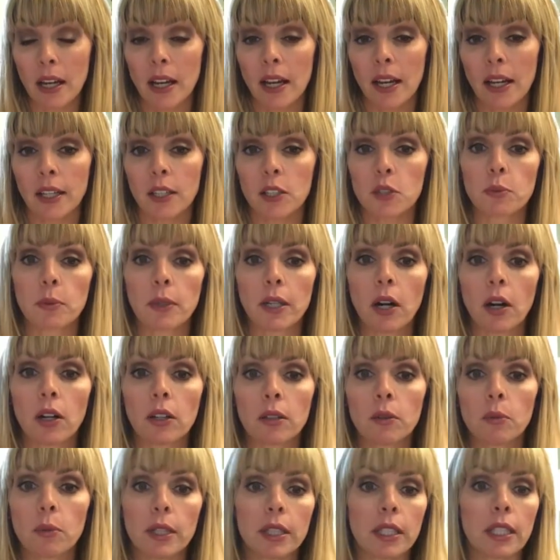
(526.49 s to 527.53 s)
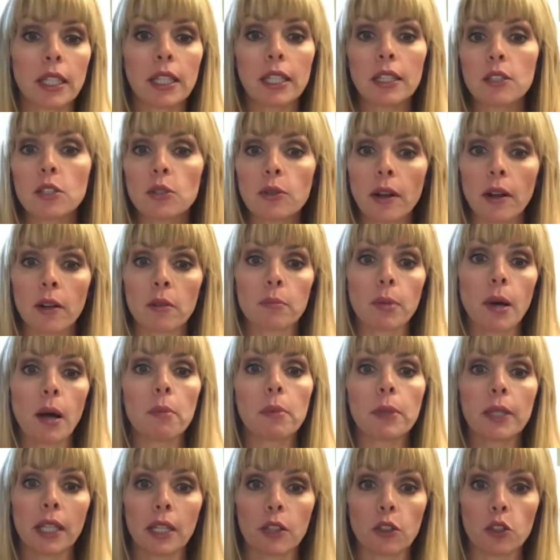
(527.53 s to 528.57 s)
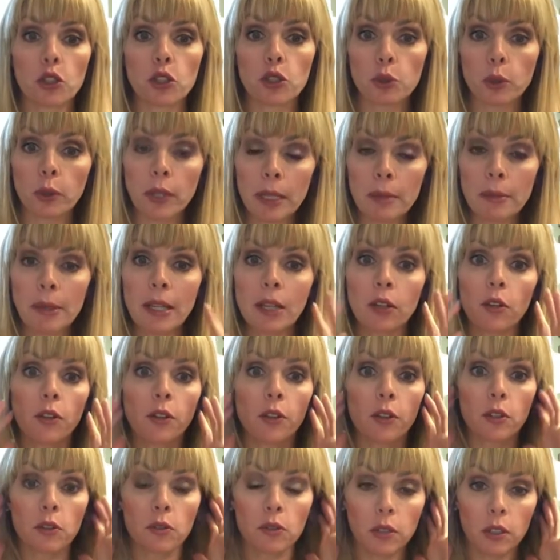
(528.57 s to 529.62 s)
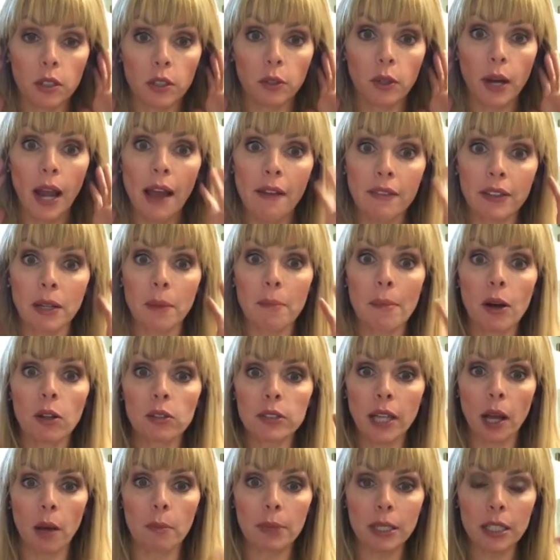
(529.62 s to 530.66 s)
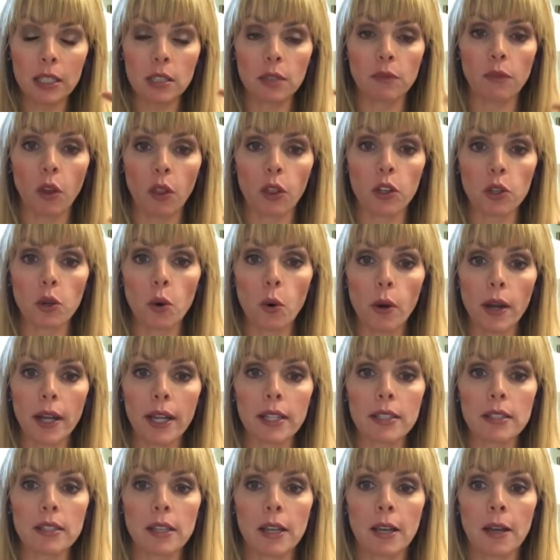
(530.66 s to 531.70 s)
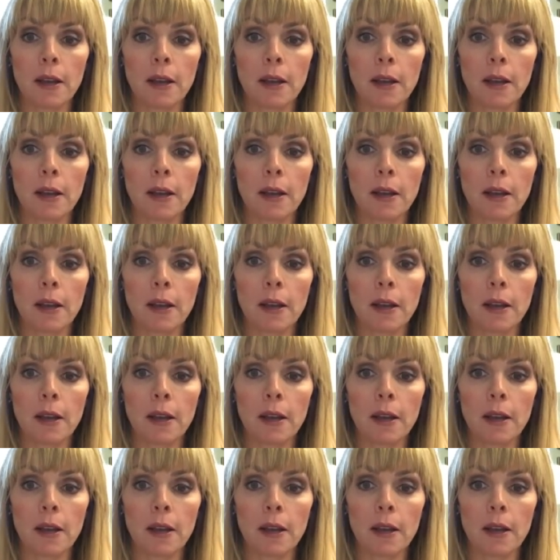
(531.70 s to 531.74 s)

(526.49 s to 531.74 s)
Because when the kids are out in public and they're screaming or they're having a meltdown because of all the noise,